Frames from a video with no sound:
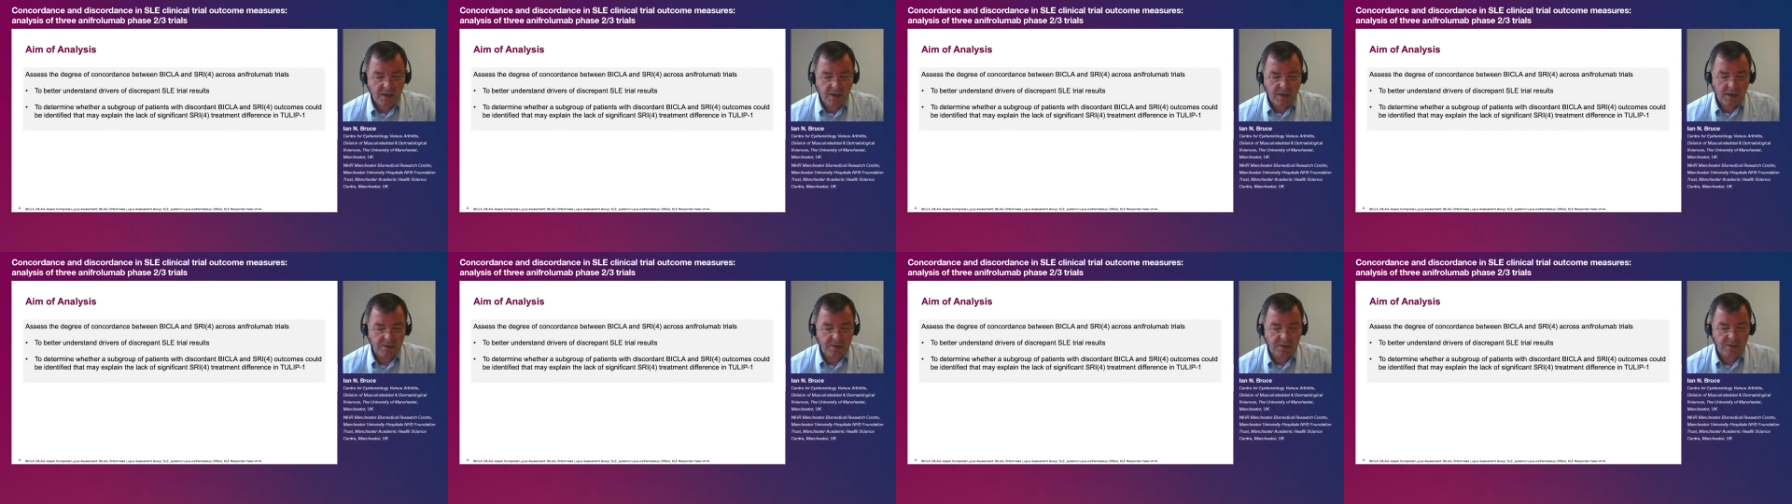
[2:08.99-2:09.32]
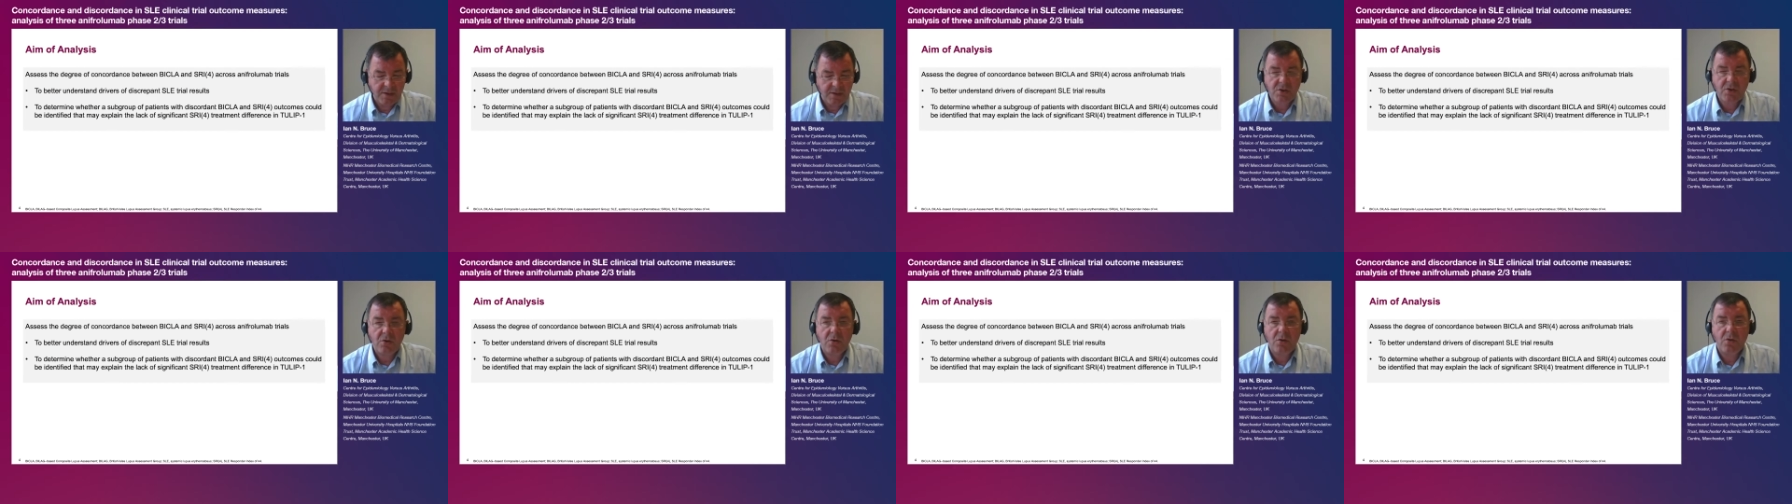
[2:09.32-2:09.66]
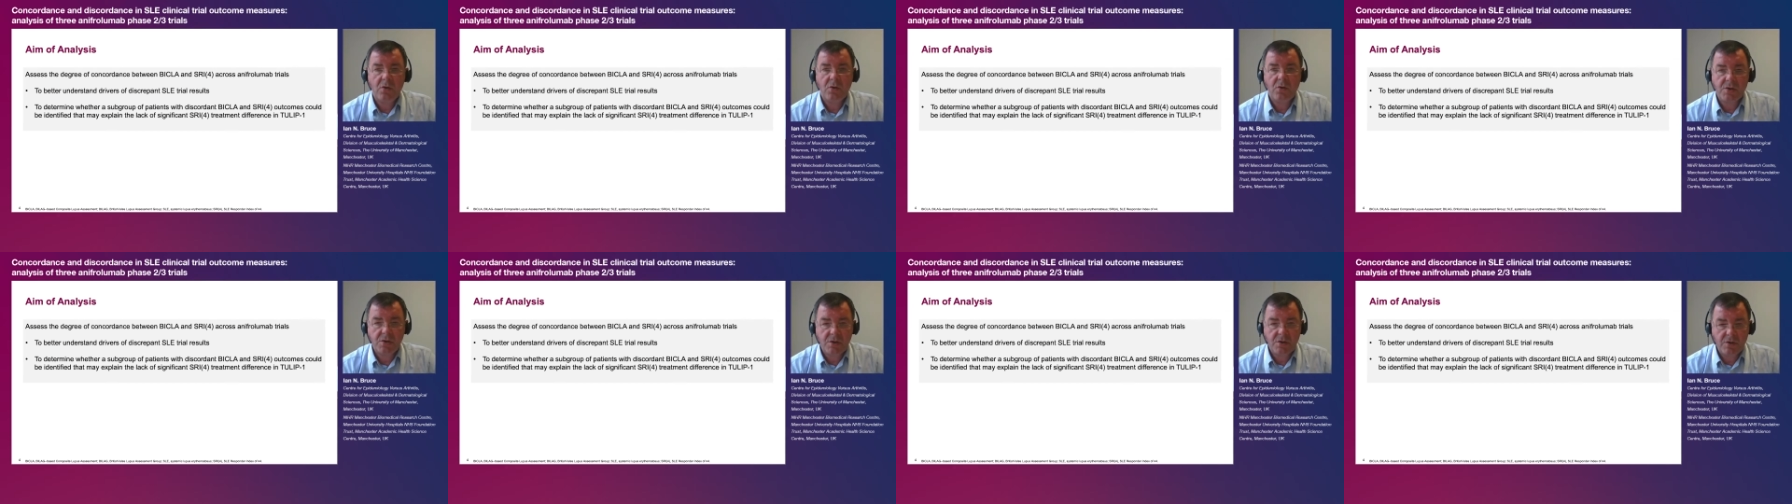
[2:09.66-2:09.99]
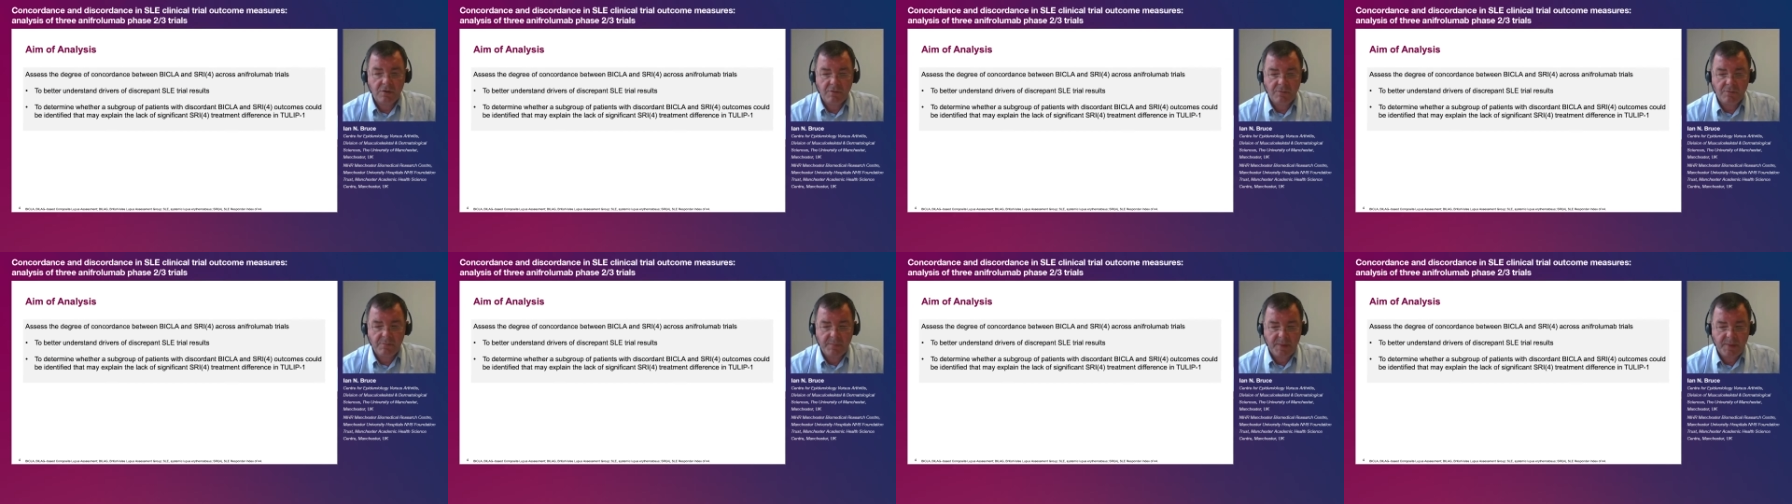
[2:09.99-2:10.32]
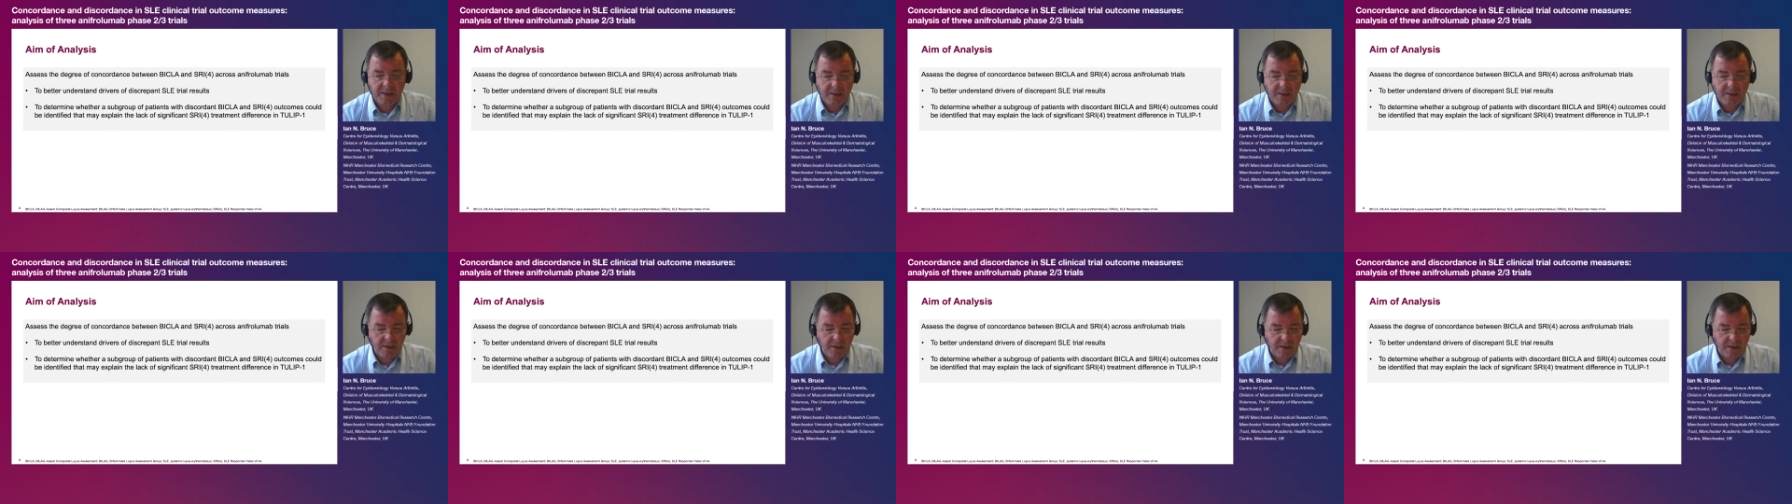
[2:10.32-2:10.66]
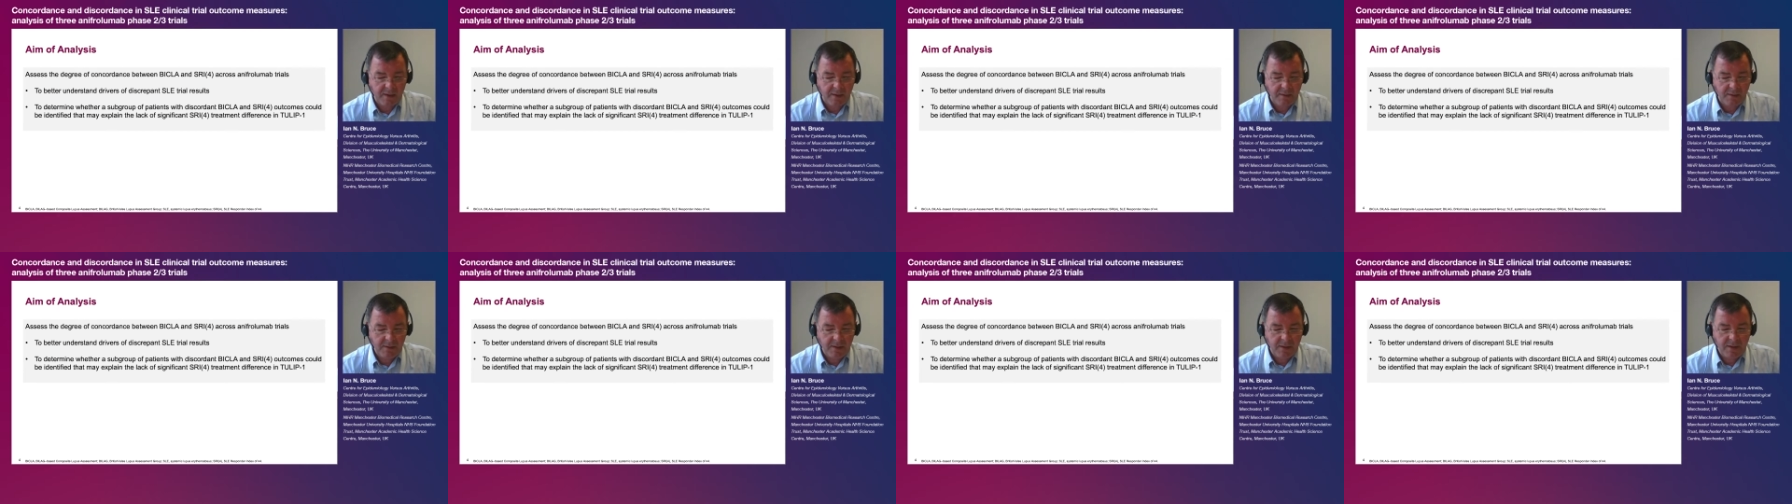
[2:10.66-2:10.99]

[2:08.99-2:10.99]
into discordance of BICLA